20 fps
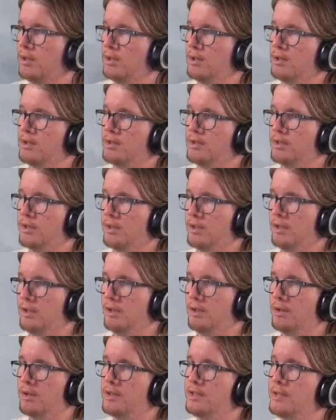So
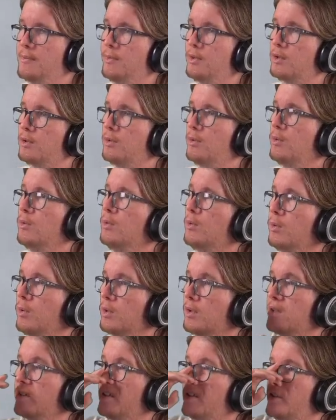let's have a look. Ooh,
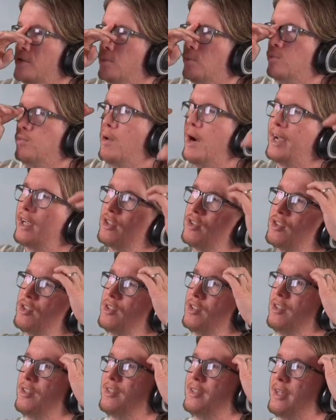look at this.
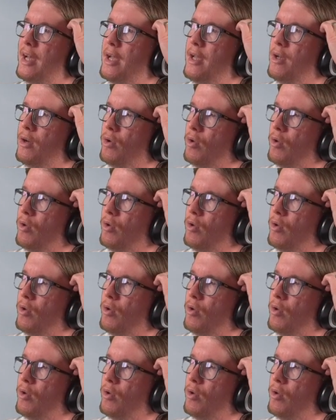Rex Dale,